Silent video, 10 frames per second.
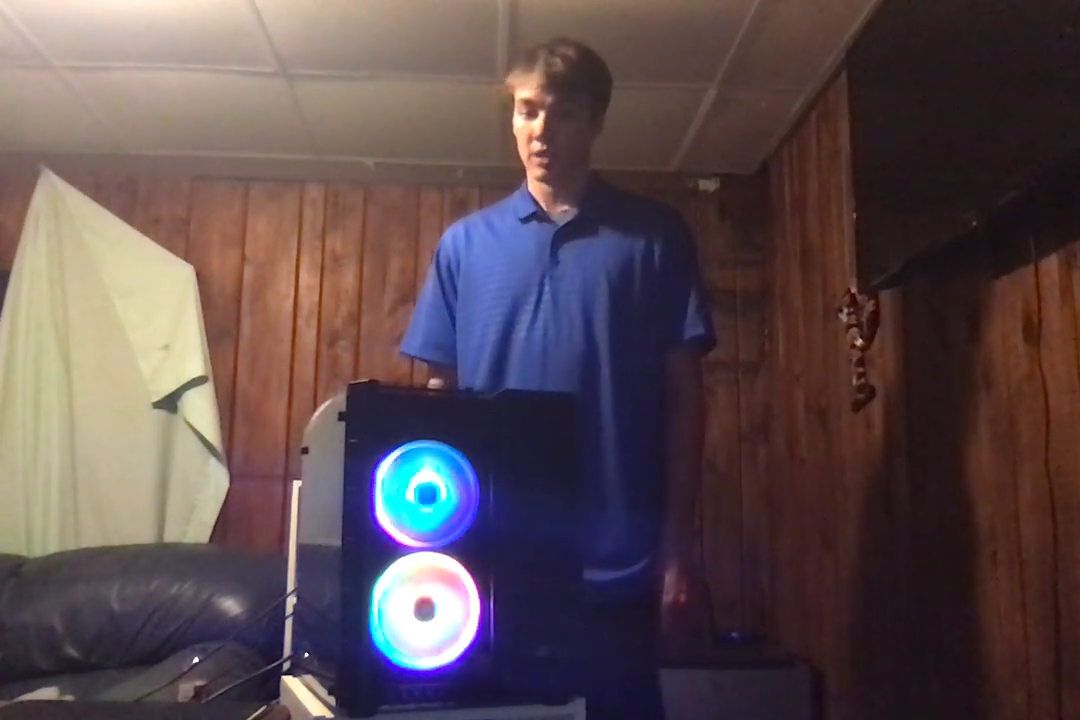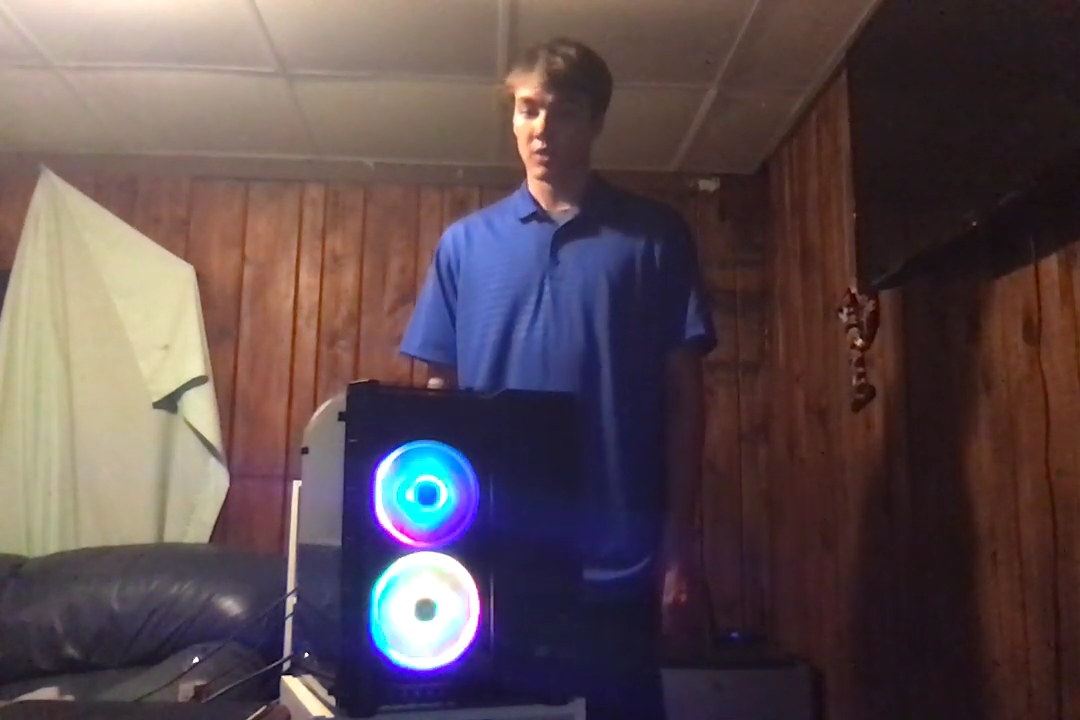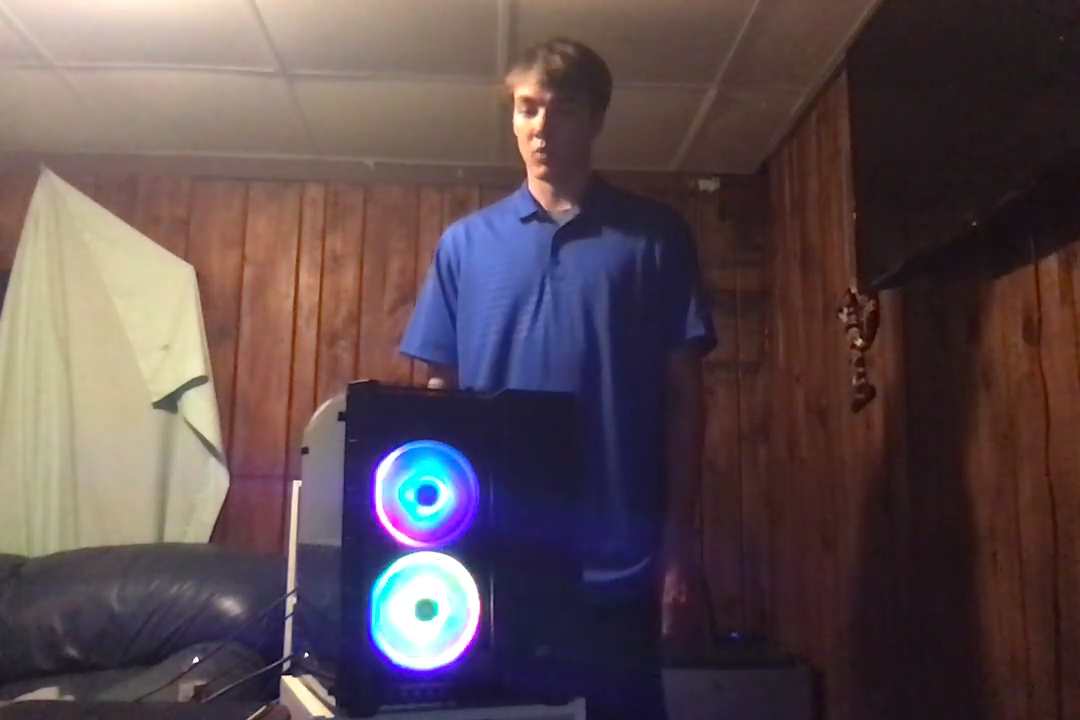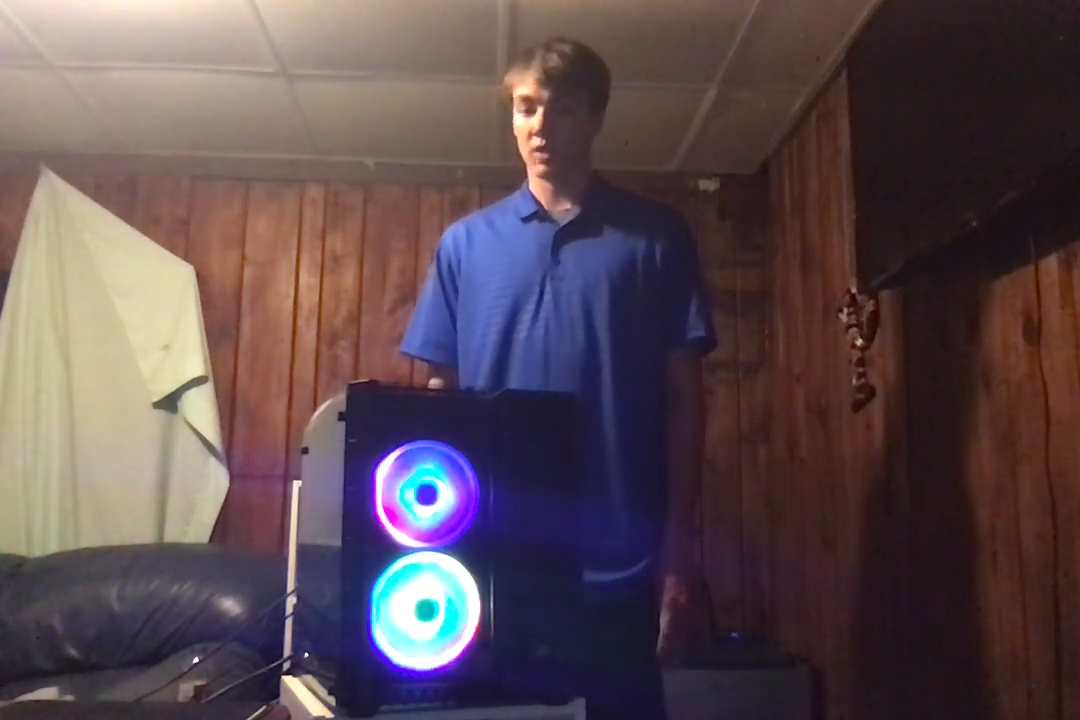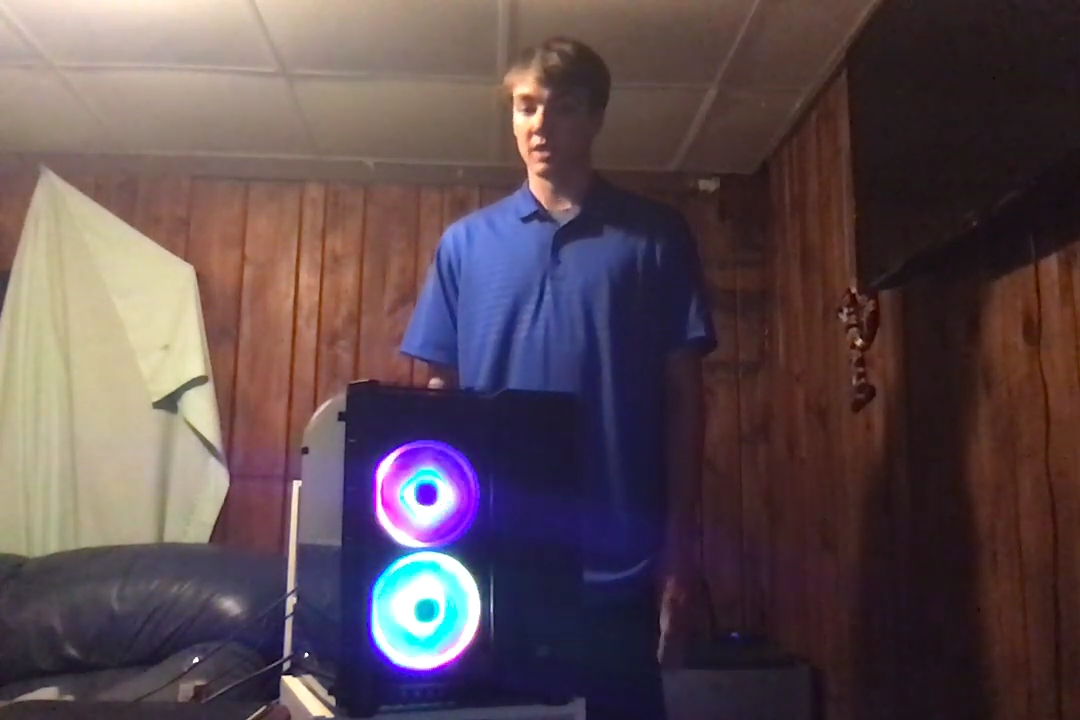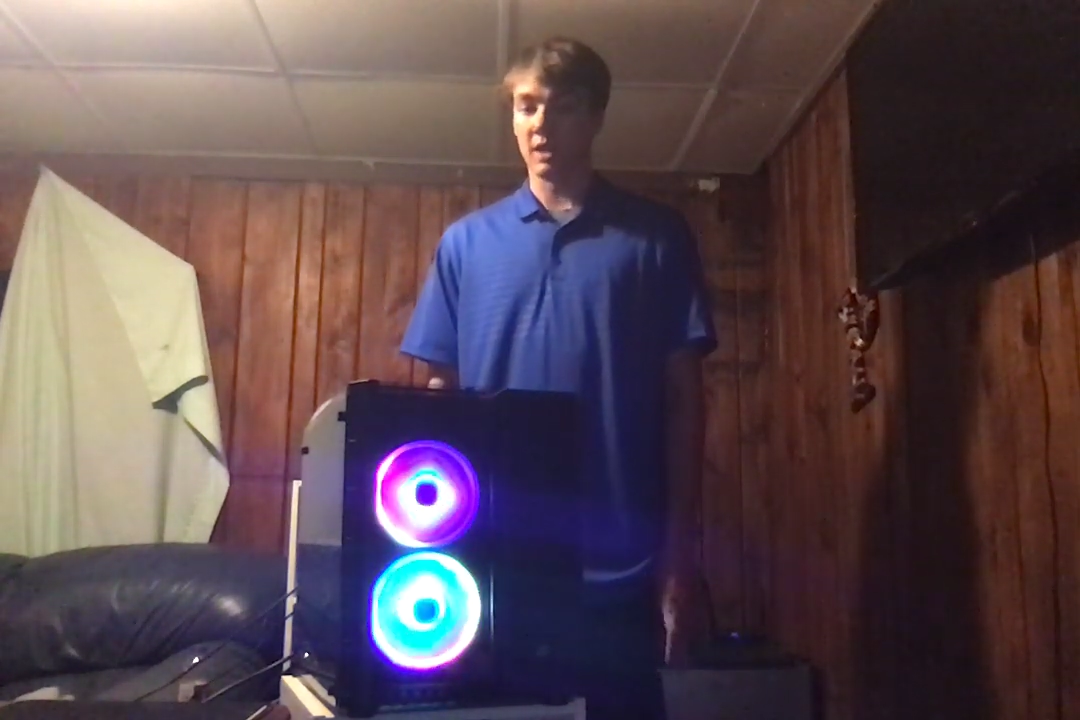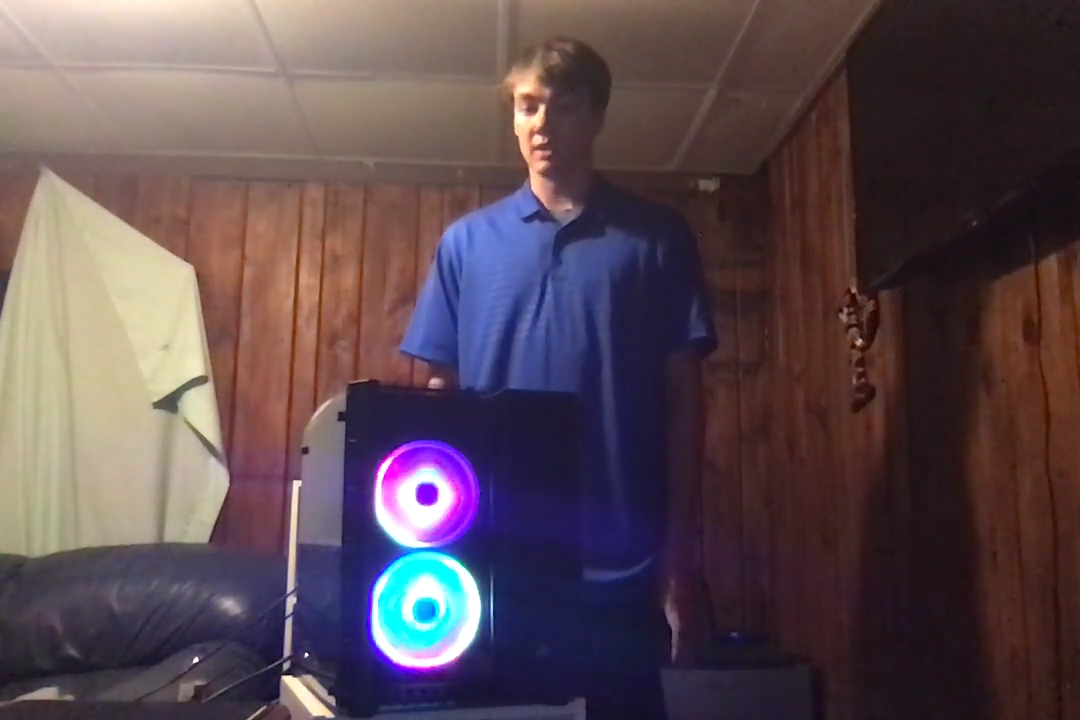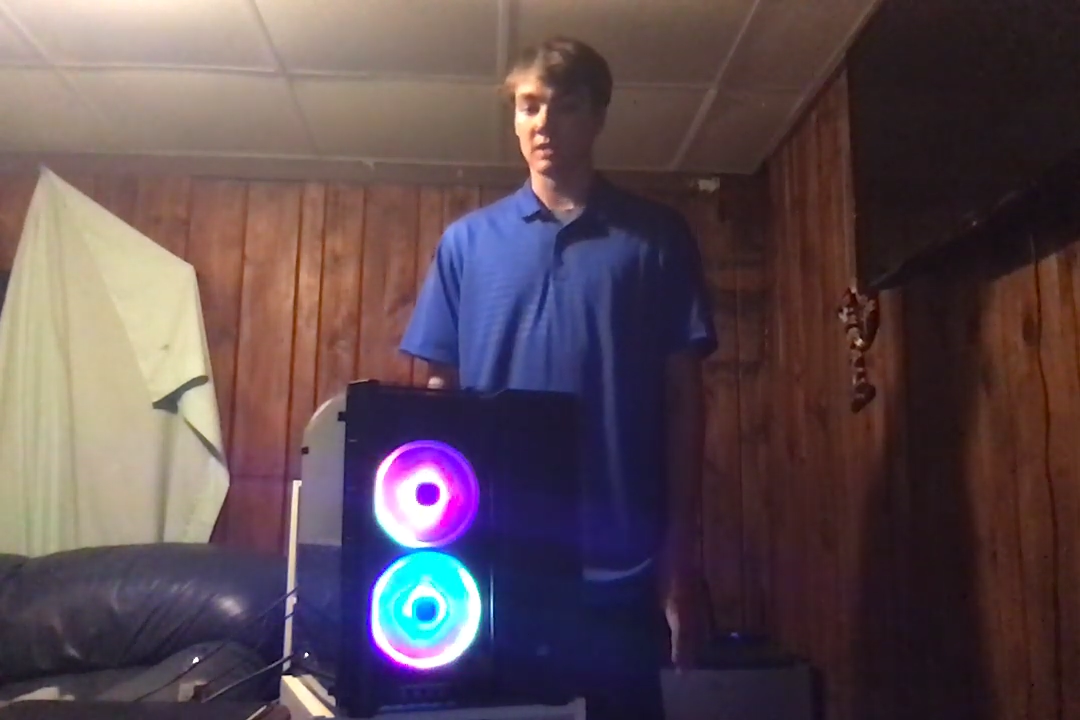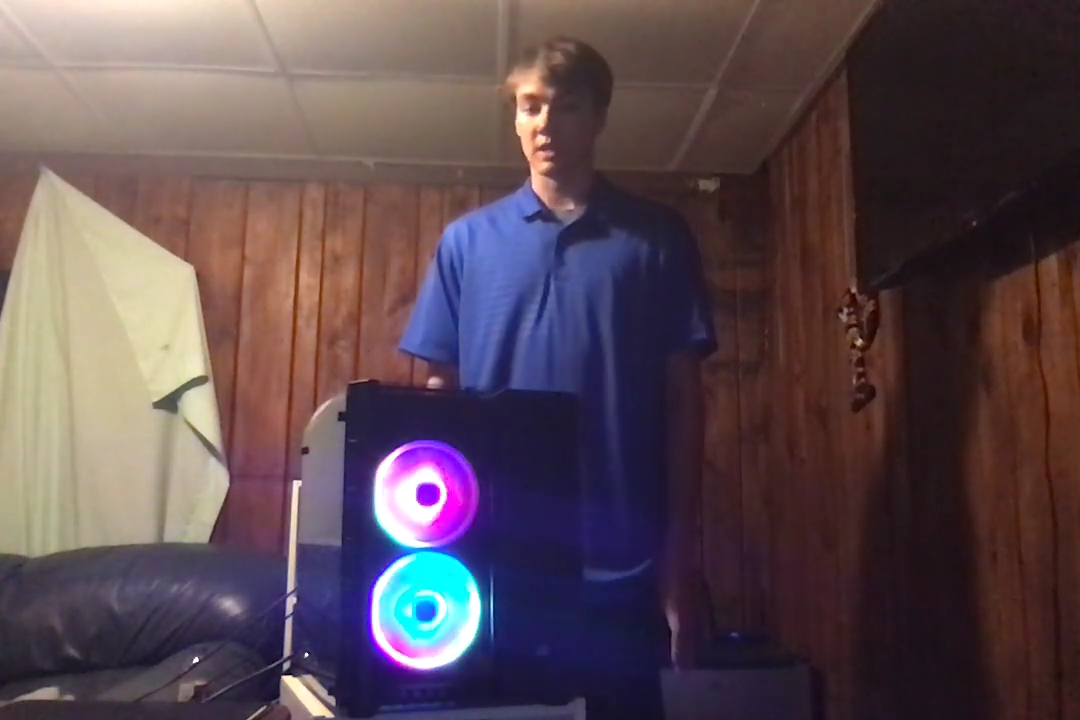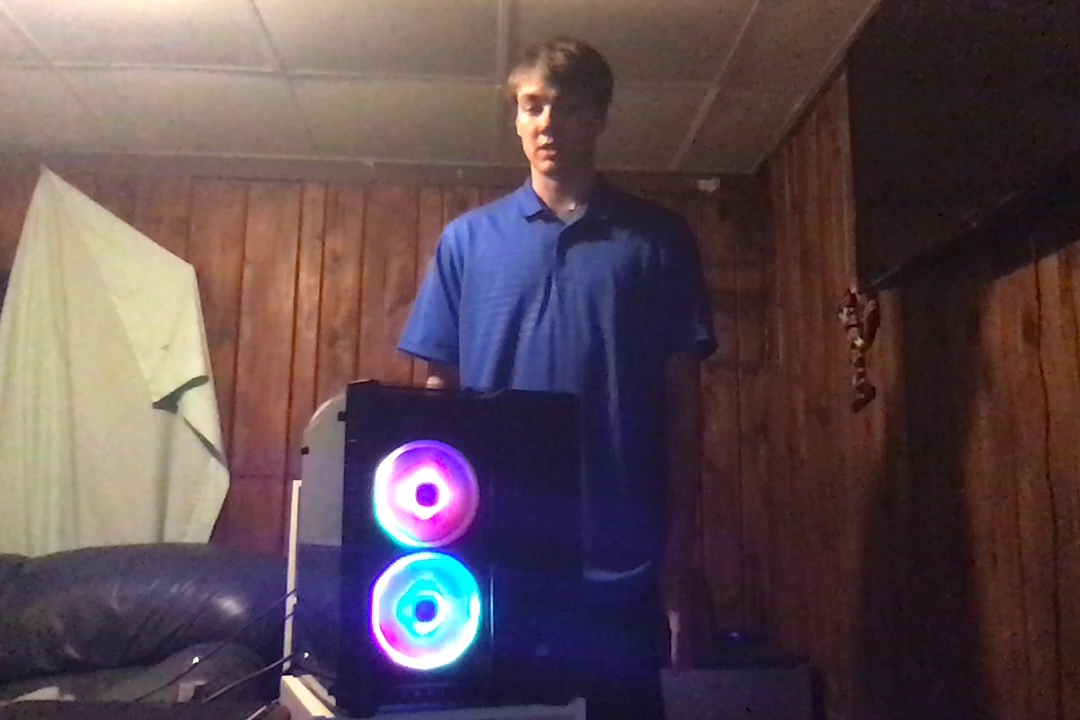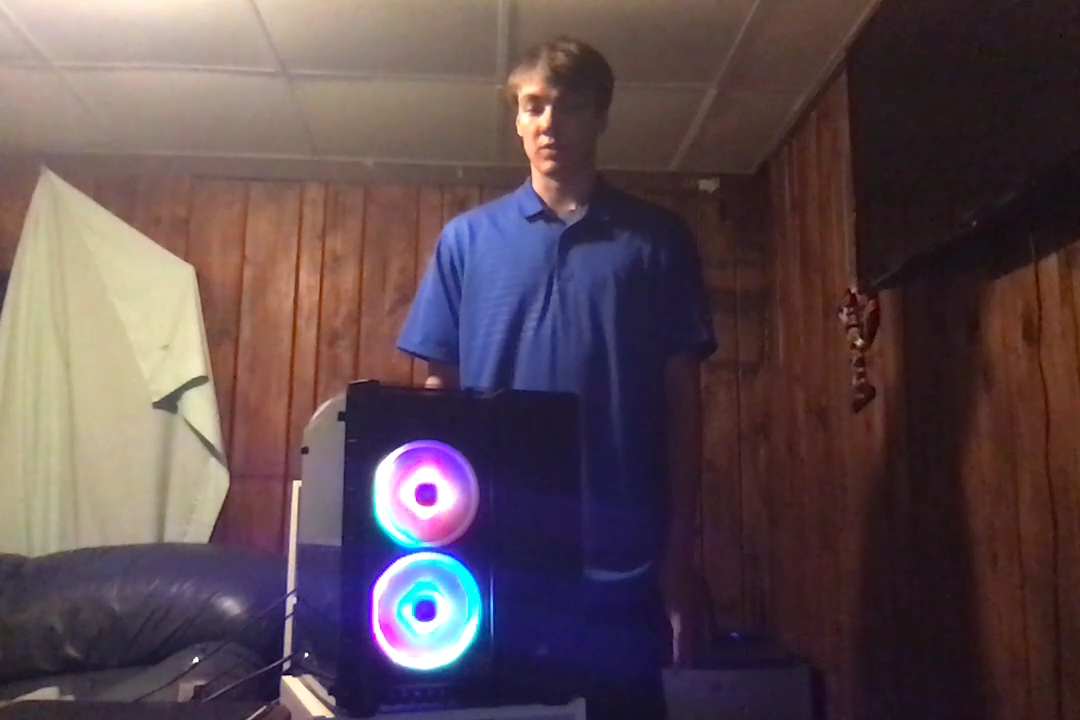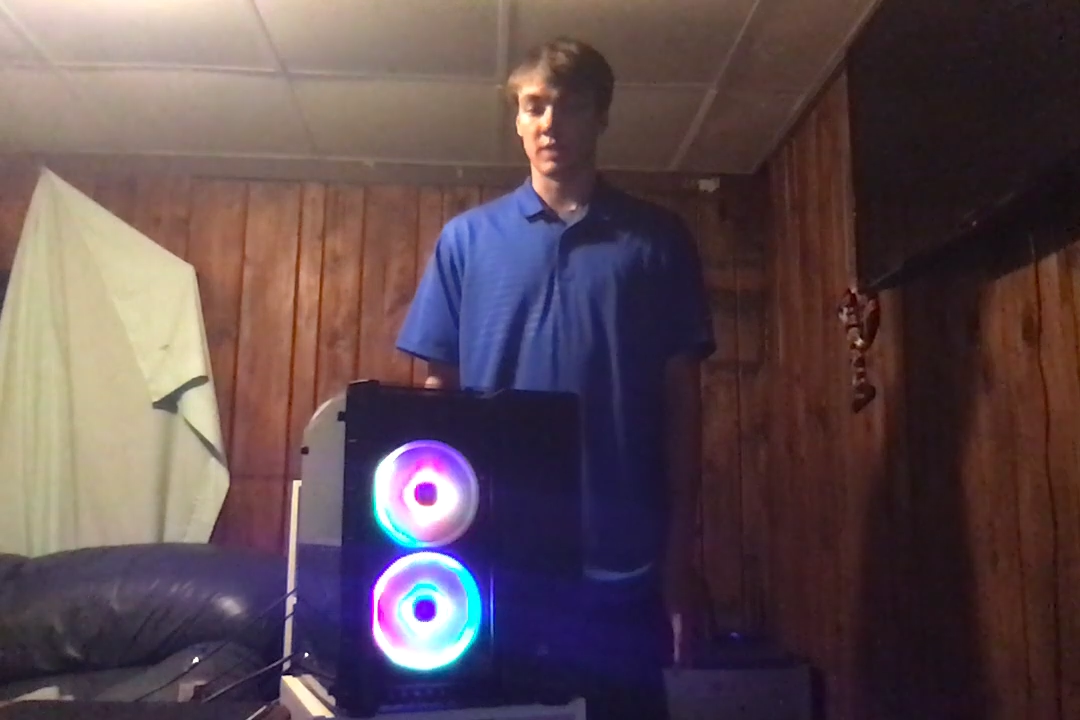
The one downside to